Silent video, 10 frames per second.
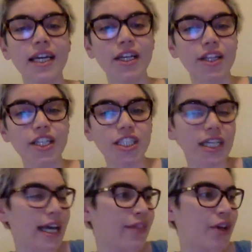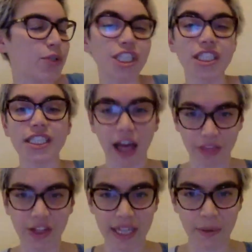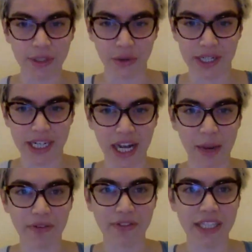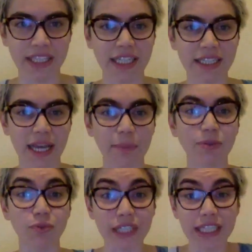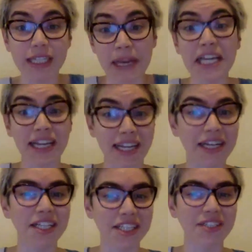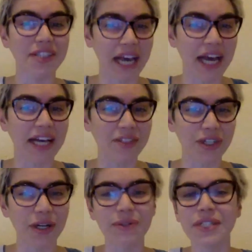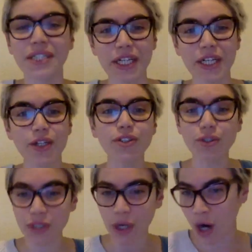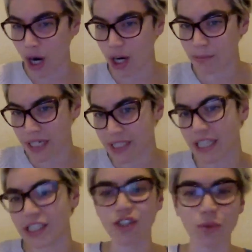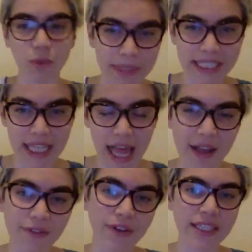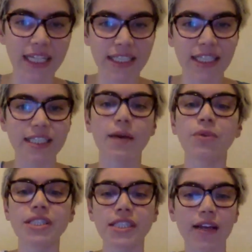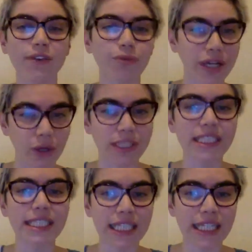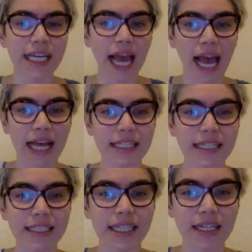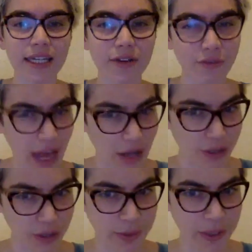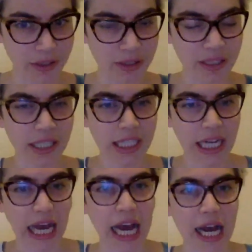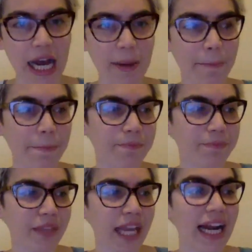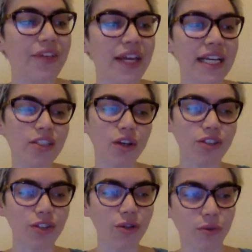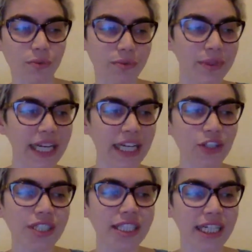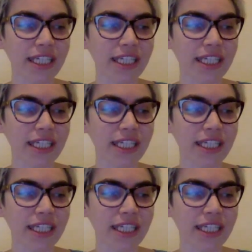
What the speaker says: this, and there was just nothing that was going to come of this except really making it clear that, you know, do no harm unless it's a woman's life, unless it's someone's life we don't see as valuable. And I think it's also interesting